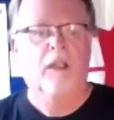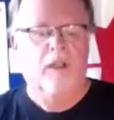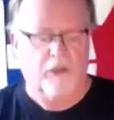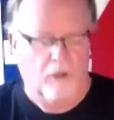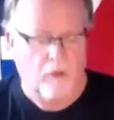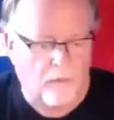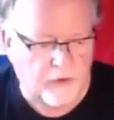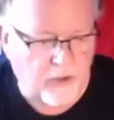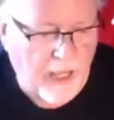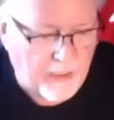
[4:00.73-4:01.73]
So over
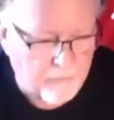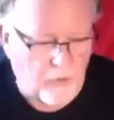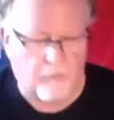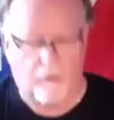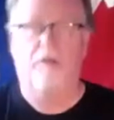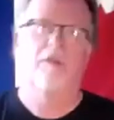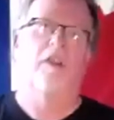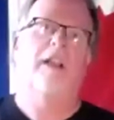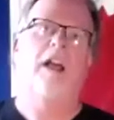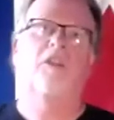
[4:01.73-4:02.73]
time, over the last